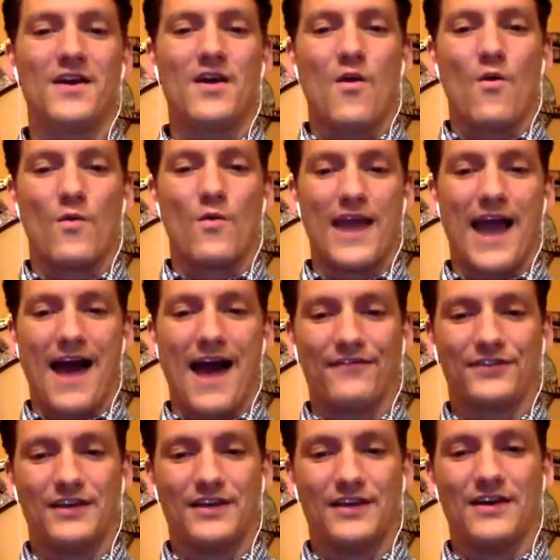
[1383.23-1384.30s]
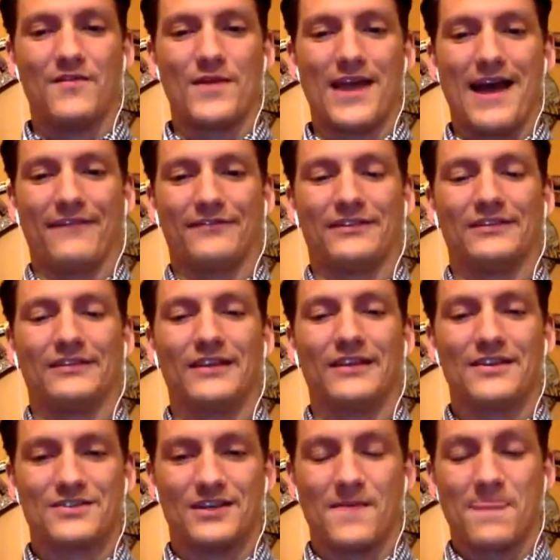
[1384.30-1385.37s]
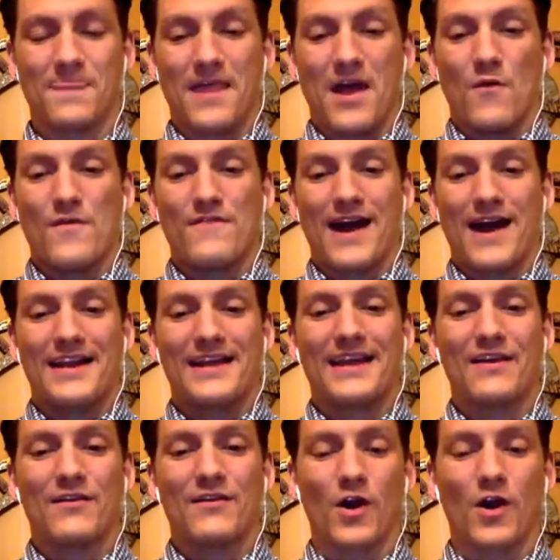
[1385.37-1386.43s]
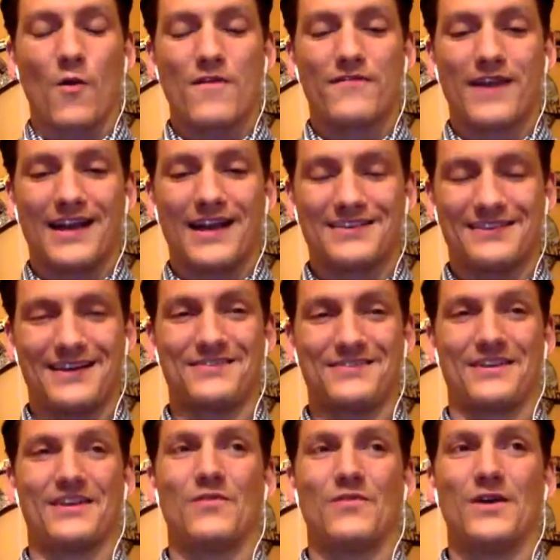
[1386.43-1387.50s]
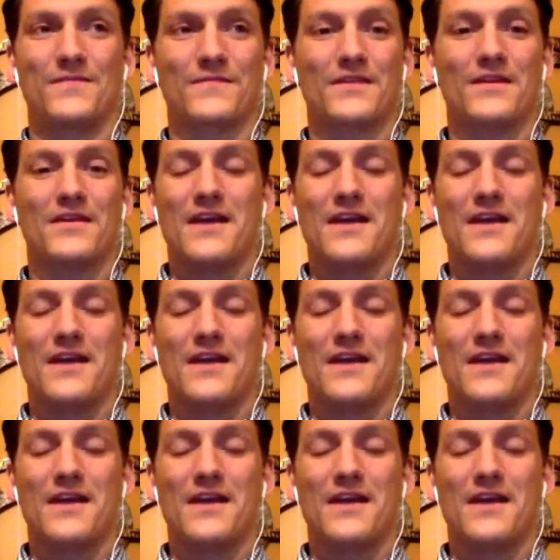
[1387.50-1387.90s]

We have to listen, and we've got to get real. We've got to sit down and say, you know what?